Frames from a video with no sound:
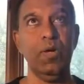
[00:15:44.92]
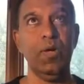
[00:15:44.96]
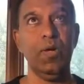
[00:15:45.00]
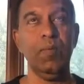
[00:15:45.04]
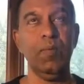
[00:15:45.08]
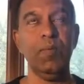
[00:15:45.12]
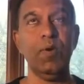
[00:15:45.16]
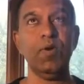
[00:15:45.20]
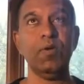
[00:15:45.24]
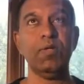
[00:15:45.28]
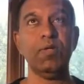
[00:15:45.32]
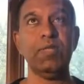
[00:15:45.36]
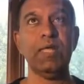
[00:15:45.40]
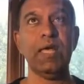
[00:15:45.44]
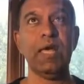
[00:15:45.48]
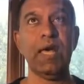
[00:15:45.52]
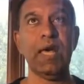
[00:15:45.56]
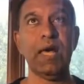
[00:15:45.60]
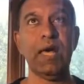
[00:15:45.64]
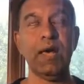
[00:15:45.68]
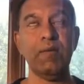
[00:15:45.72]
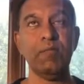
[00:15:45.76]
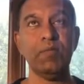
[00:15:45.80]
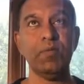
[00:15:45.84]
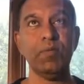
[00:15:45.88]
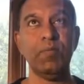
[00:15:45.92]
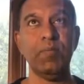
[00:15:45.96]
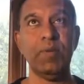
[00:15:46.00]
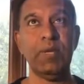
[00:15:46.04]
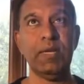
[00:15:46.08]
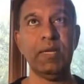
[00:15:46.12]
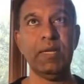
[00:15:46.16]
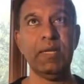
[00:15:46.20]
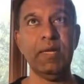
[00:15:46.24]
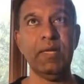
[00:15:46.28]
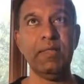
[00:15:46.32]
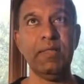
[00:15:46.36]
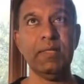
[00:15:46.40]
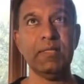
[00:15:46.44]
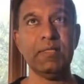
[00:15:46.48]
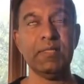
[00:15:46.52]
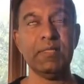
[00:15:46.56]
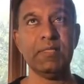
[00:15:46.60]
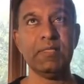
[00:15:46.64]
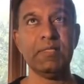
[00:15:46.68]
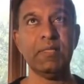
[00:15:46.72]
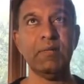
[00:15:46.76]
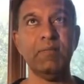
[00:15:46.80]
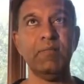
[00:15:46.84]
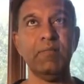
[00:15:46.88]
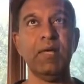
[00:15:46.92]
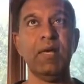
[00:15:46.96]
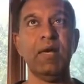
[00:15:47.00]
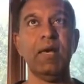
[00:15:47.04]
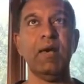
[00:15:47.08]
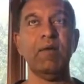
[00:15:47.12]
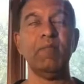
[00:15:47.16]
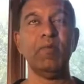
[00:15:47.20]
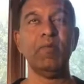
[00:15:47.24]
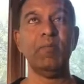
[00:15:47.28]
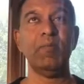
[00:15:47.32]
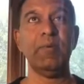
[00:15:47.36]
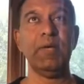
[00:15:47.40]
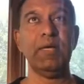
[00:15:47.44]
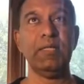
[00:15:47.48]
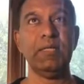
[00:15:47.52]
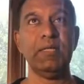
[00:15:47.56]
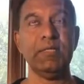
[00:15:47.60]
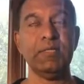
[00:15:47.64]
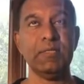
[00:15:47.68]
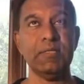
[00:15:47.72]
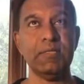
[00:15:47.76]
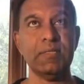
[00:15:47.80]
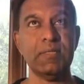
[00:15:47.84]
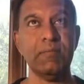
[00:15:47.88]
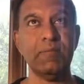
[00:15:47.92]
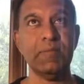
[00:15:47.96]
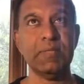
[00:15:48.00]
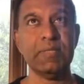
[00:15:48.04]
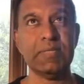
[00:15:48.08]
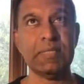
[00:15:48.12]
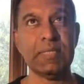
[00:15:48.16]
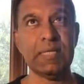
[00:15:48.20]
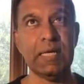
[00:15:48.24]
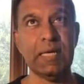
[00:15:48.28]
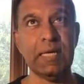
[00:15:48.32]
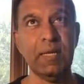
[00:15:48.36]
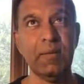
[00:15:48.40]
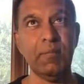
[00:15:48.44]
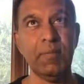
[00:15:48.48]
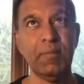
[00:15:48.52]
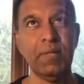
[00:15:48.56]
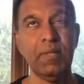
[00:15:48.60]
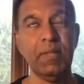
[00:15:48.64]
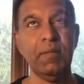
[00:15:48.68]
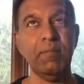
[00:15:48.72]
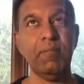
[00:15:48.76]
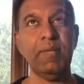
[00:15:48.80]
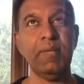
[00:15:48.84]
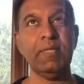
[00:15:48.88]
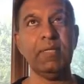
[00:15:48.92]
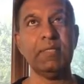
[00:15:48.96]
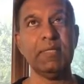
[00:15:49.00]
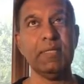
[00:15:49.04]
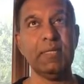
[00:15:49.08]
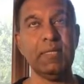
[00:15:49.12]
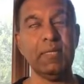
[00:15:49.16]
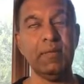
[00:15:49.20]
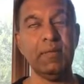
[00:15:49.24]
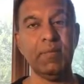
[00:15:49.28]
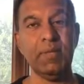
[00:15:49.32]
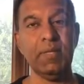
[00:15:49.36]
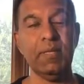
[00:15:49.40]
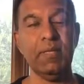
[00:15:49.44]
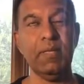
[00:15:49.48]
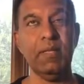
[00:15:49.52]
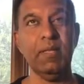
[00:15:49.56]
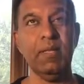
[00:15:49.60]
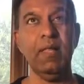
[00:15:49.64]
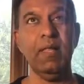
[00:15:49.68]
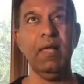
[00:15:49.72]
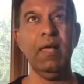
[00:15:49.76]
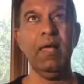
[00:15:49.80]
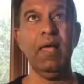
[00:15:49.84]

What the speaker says: because they have to maintain the system. They have to make the system scalable, maintainable.